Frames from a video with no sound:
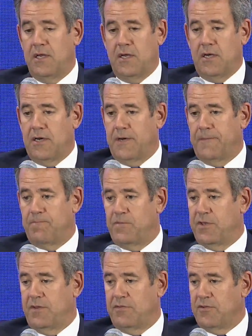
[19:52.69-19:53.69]

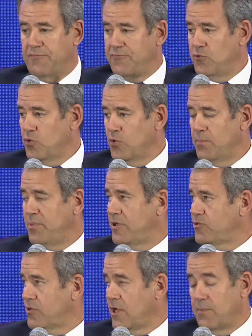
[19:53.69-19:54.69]
the fuel and
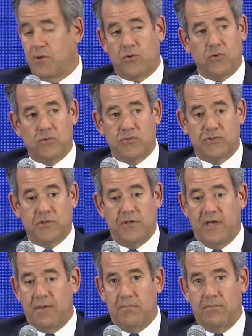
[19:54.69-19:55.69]
petrochemicals
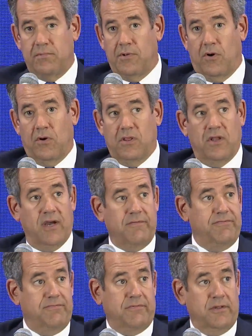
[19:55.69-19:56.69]
that are
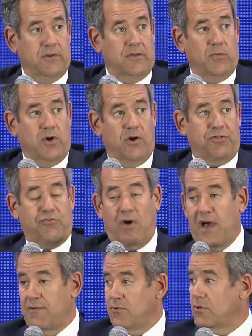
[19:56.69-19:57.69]
life, that we all
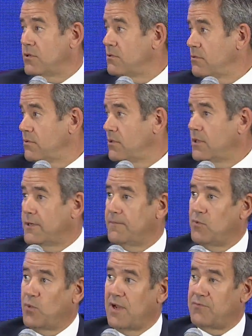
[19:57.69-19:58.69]
thrive on.
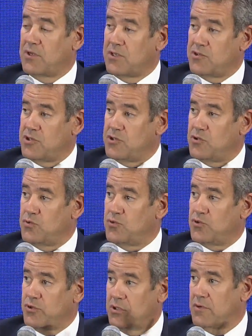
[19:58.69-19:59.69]
And we have to continue
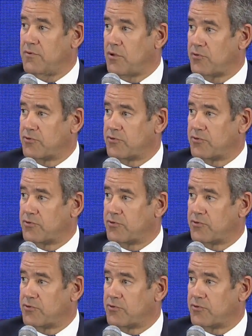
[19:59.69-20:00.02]
to deliver those